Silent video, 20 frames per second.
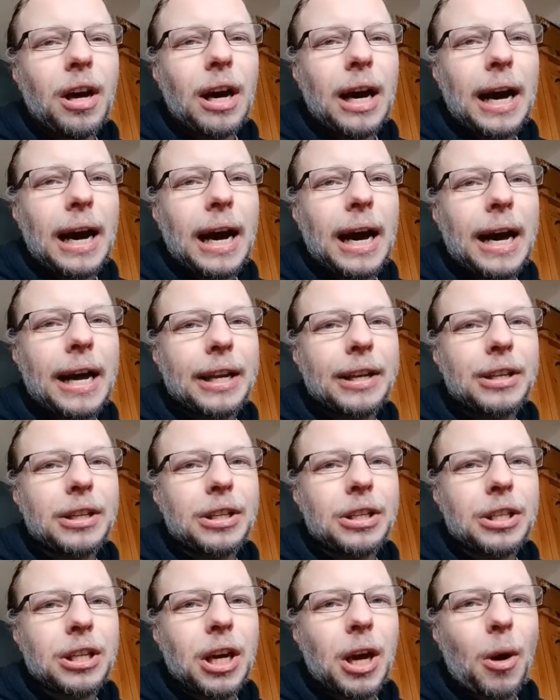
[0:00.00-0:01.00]

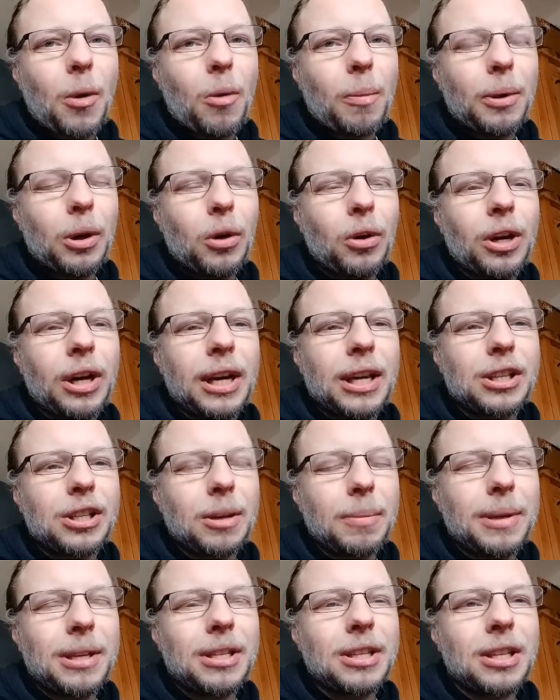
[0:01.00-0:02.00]
And we'll be looking at
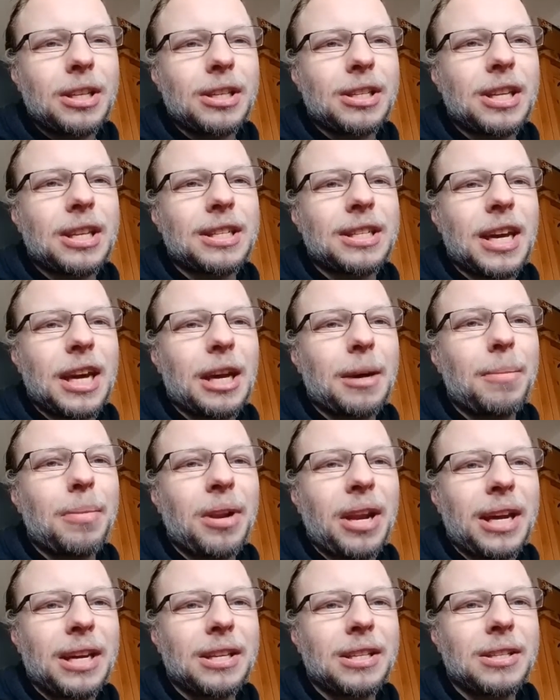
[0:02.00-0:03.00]
some incidents that take
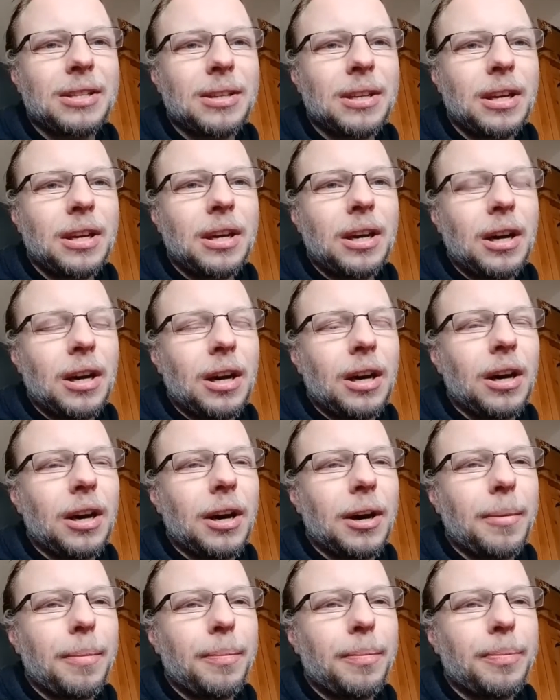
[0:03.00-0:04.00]
place
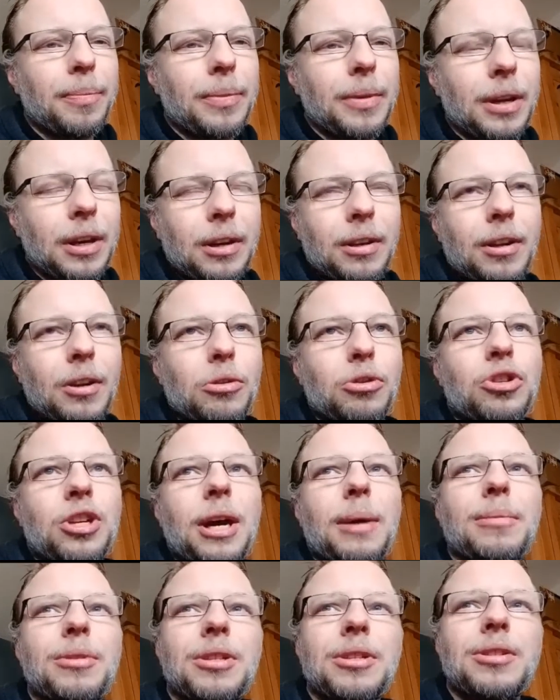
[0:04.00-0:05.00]
in those
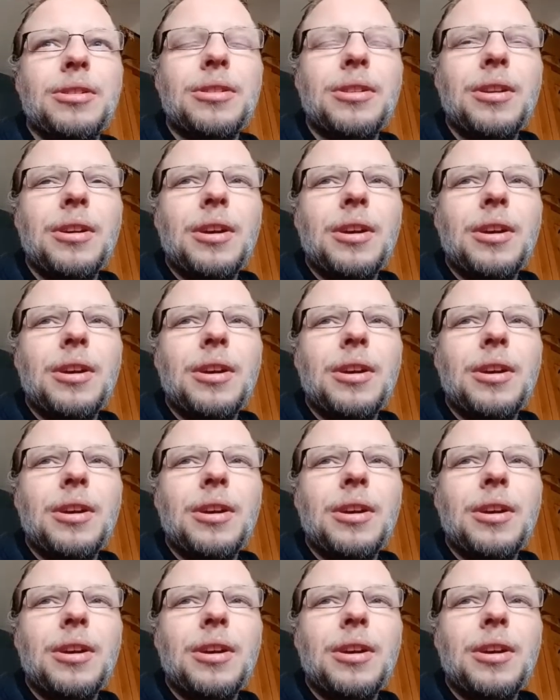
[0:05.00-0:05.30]
chapters.